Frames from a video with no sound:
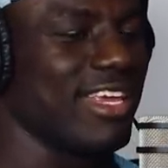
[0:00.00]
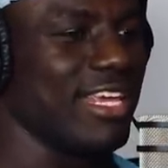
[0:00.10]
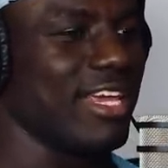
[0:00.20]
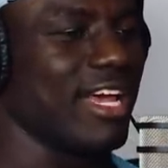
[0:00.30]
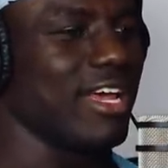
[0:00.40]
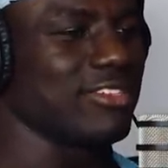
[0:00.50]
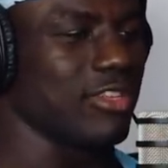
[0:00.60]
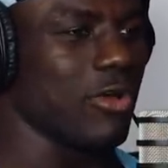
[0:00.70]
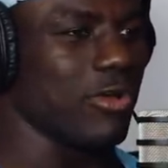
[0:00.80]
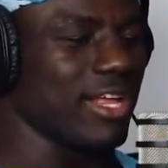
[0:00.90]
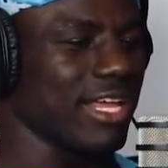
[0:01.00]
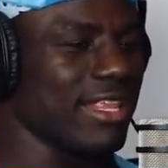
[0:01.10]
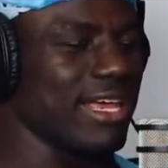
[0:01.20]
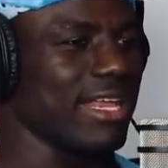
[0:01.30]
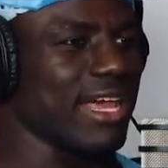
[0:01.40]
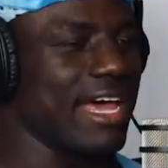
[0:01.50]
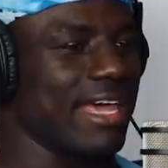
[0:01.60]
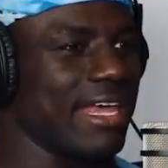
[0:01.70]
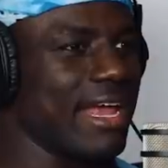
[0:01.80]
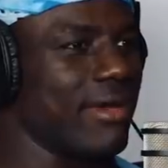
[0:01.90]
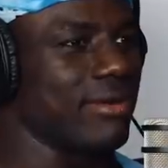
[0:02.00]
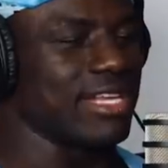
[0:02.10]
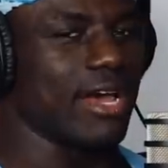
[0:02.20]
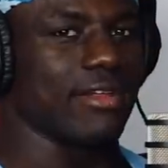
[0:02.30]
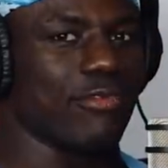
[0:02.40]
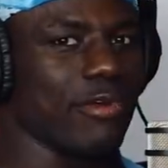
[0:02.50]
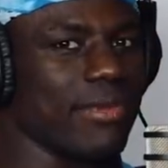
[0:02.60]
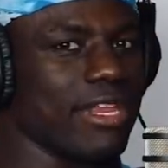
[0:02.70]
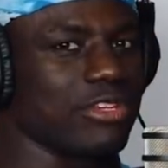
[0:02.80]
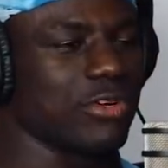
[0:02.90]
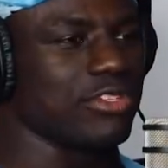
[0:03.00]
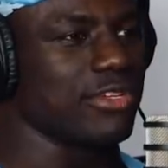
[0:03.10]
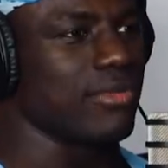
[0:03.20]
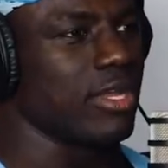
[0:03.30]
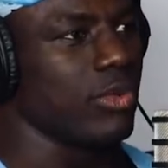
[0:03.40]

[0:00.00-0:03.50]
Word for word: He uh, is a local like Atlanta guy, and I was out at Fort Benning, Georgia,